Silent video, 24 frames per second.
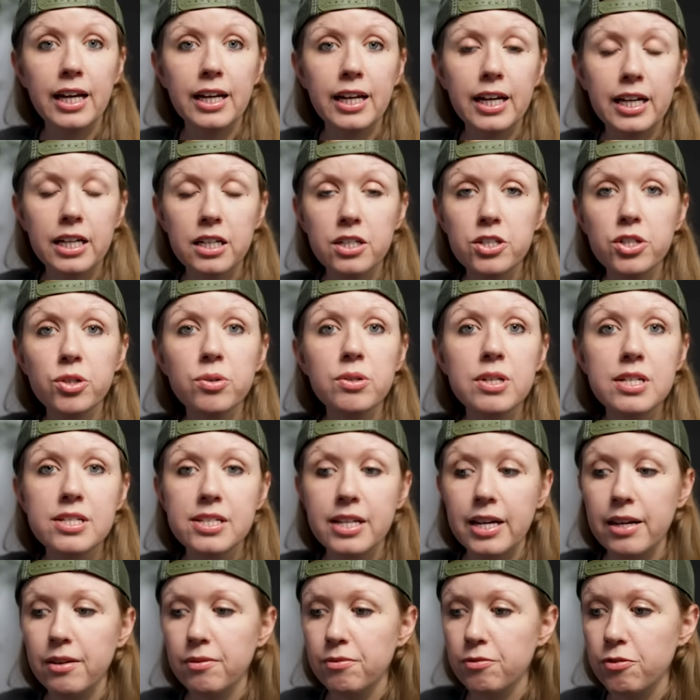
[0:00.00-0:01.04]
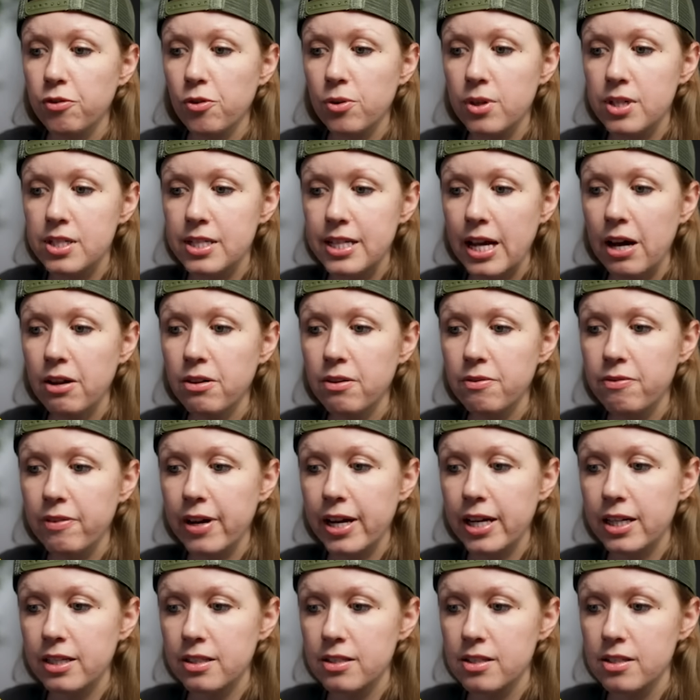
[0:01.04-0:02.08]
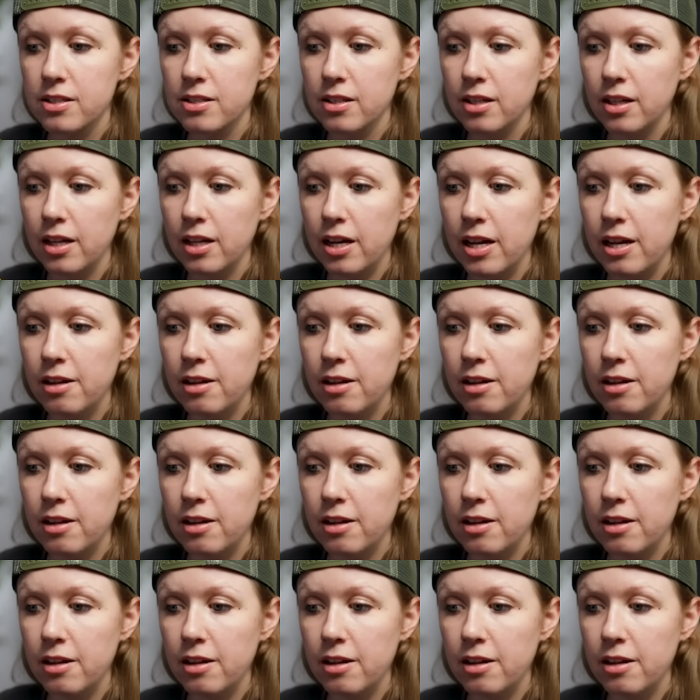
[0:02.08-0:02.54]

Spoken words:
And I can do the same for sound effects